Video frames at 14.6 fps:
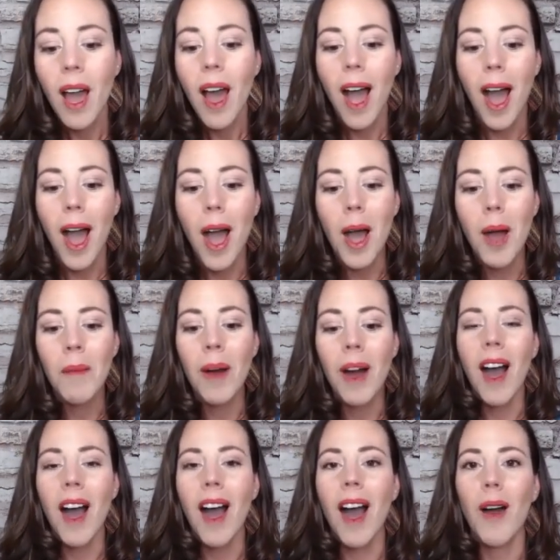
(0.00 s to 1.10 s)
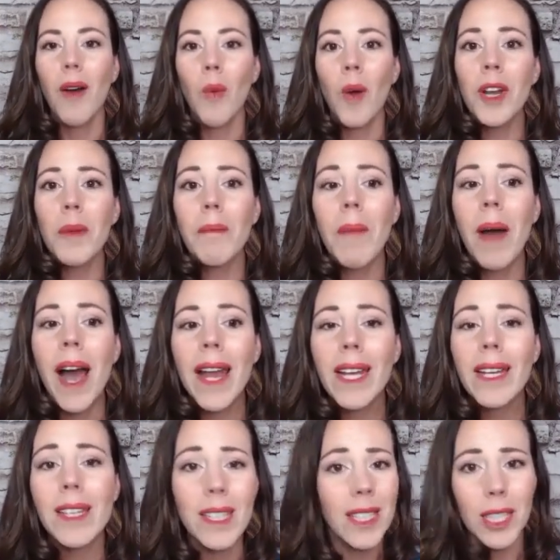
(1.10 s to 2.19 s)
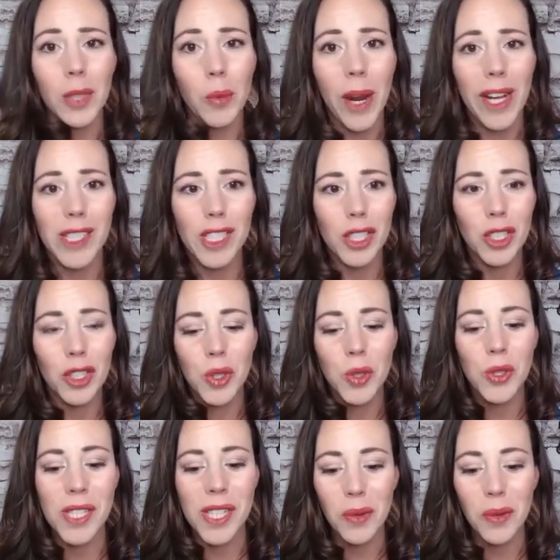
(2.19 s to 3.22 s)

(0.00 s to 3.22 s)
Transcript: One of my geeky ways to use it,